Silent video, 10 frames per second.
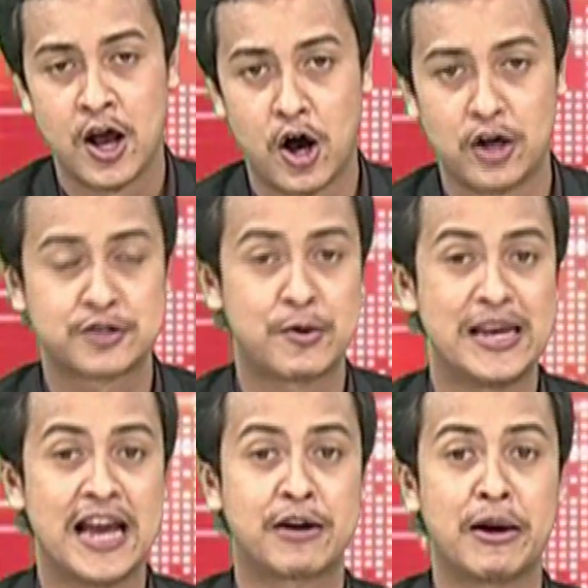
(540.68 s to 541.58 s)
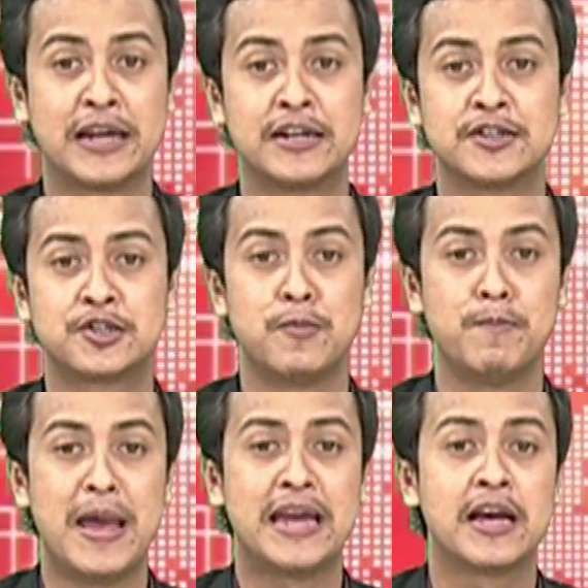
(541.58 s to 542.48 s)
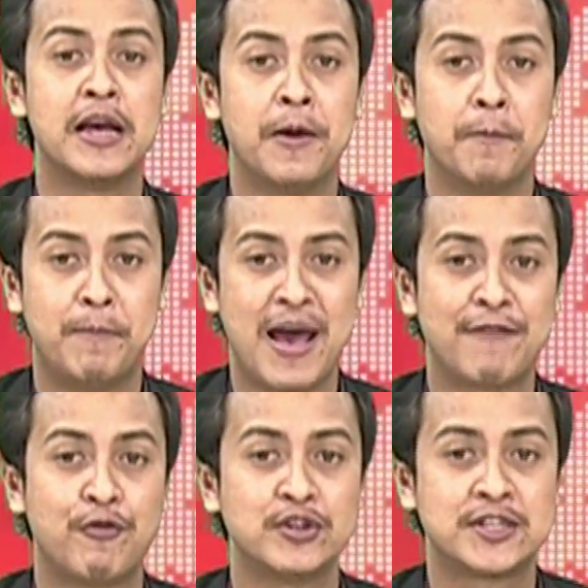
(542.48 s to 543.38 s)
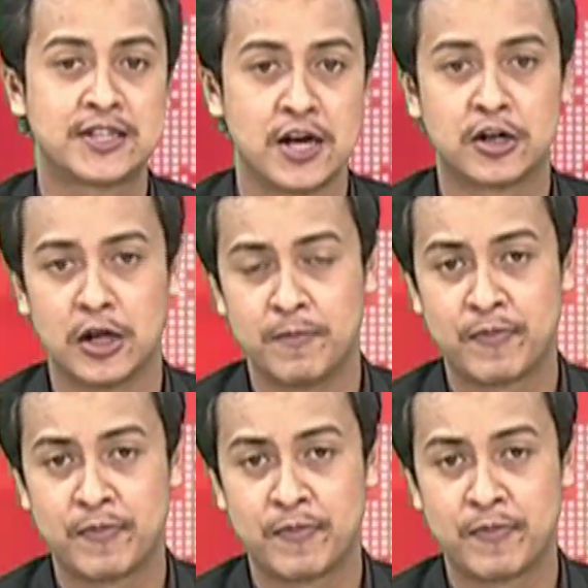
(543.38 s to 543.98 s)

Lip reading: Australia cricketers to make barefoot circle.